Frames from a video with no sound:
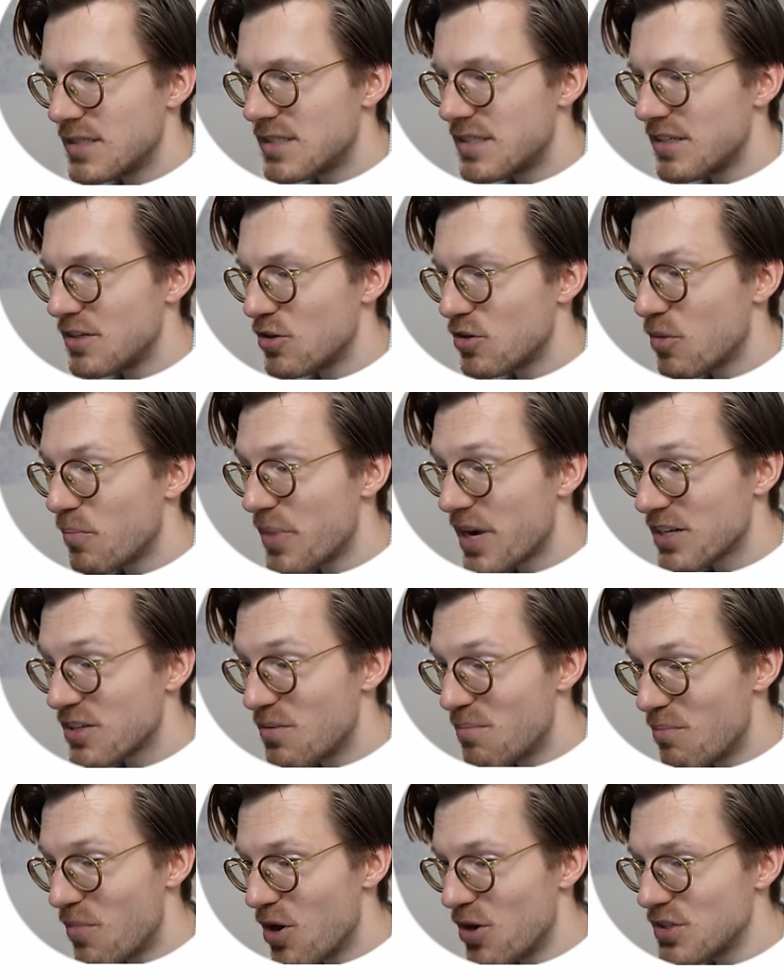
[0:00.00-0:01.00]
Still, compared
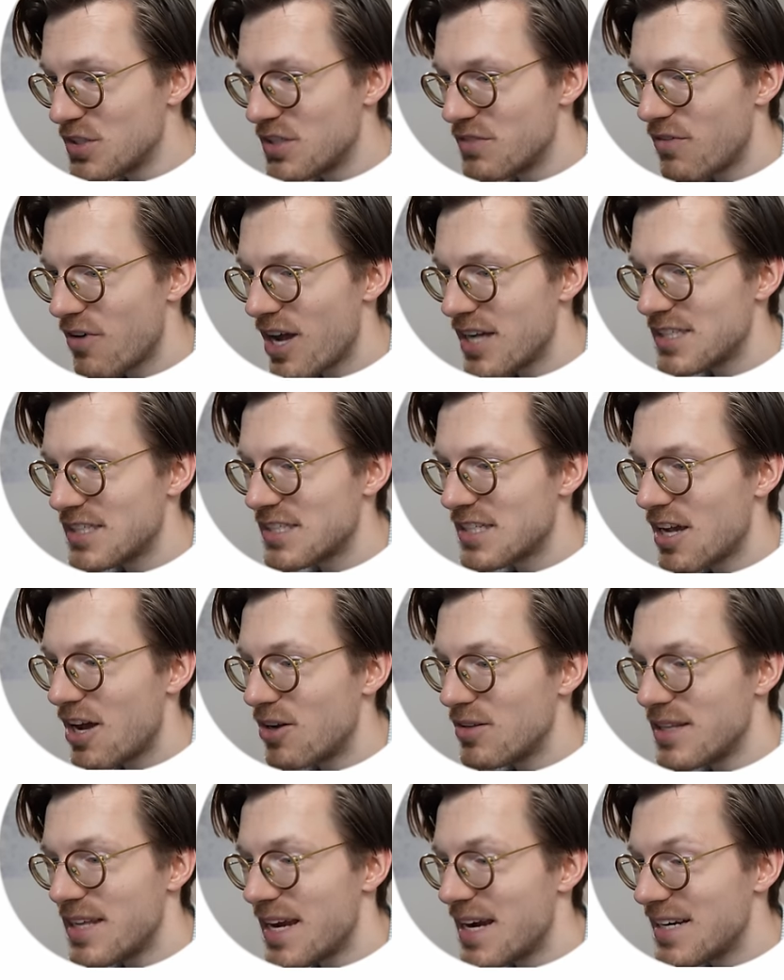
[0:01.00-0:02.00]
to most devices
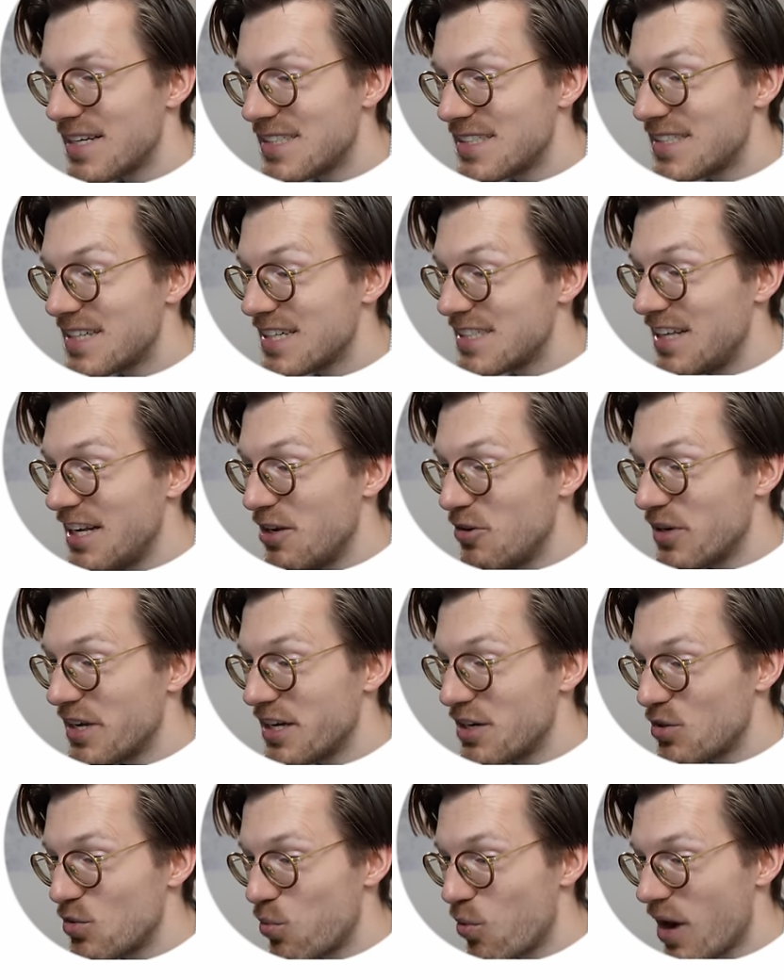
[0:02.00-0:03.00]
out there, this is actually
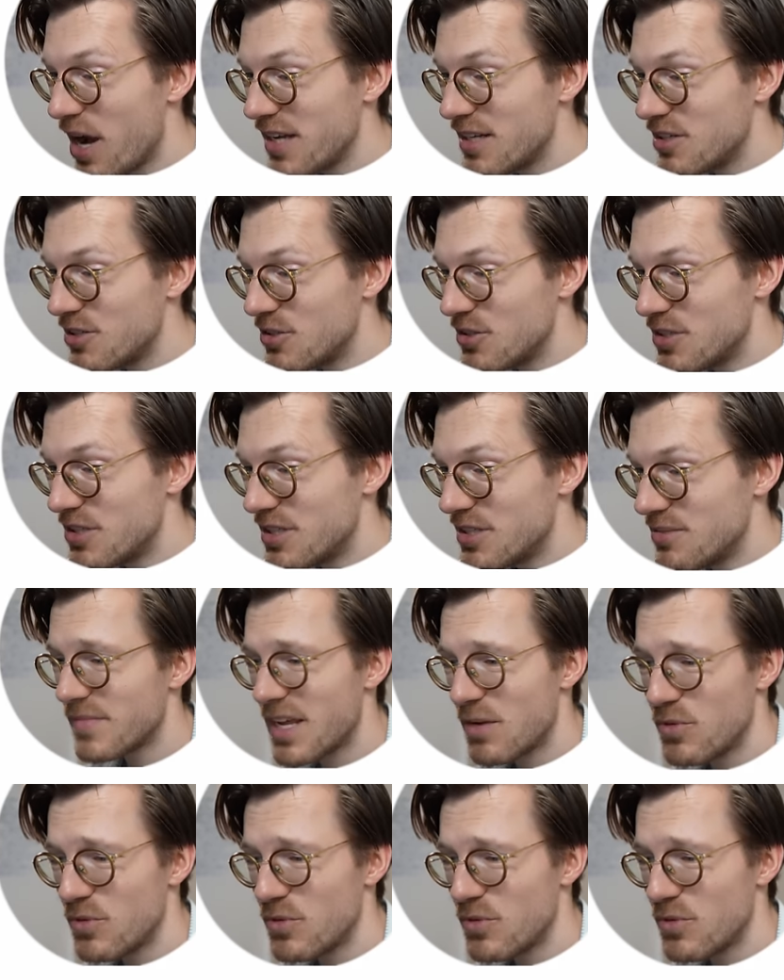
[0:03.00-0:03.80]
looking quite good.